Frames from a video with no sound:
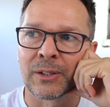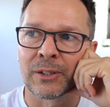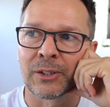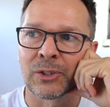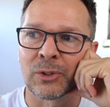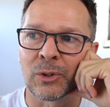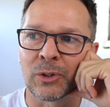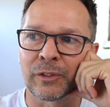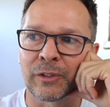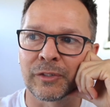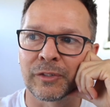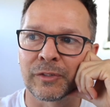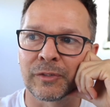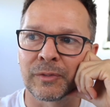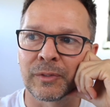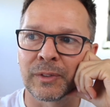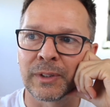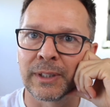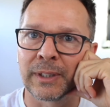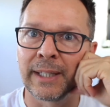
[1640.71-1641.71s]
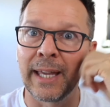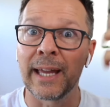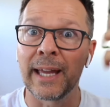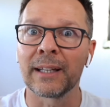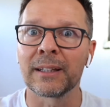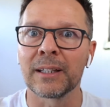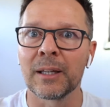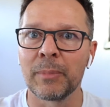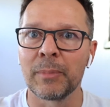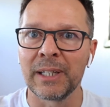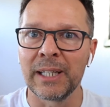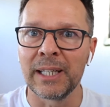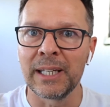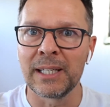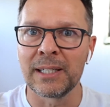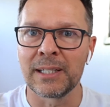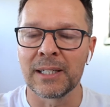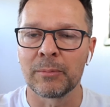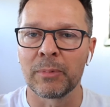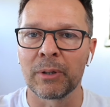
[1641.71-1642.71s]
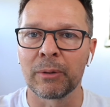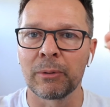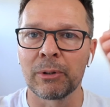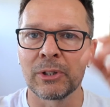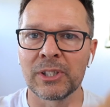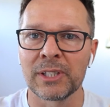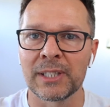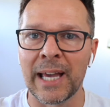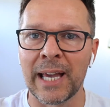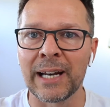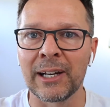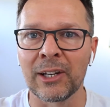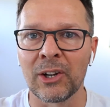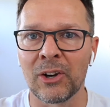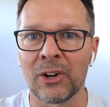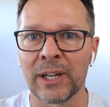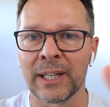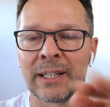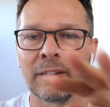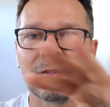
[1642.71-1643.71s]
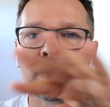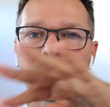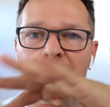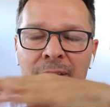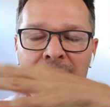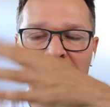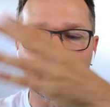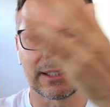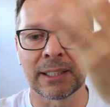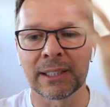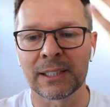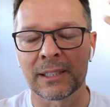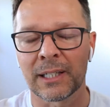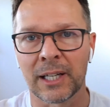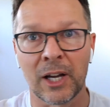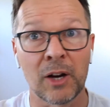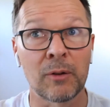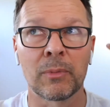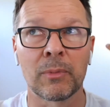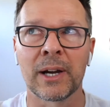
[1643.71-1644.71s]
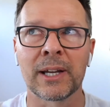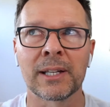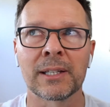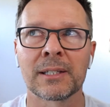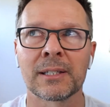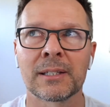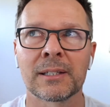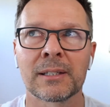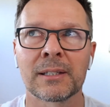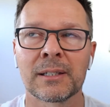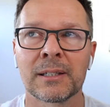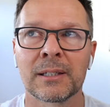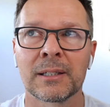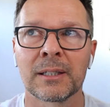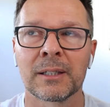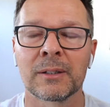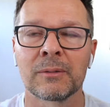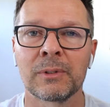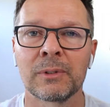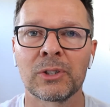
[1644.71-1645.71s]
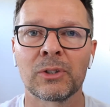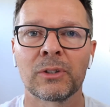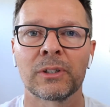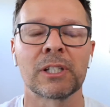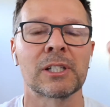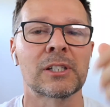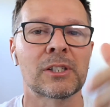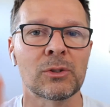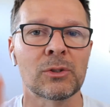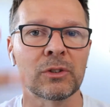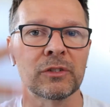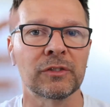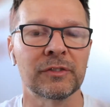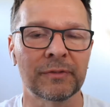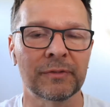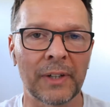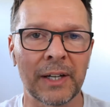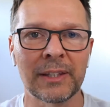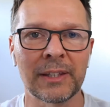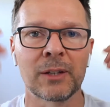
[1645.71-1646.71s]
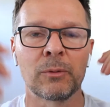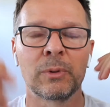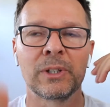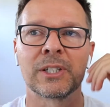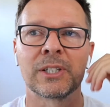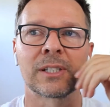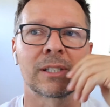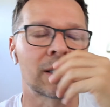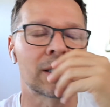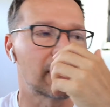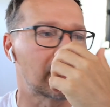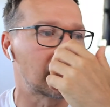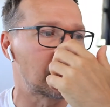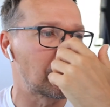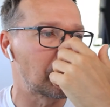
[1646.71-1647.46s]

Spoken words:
sort of get it a bit easier, but because it's analog and infinite, it's like our minds, I think we just,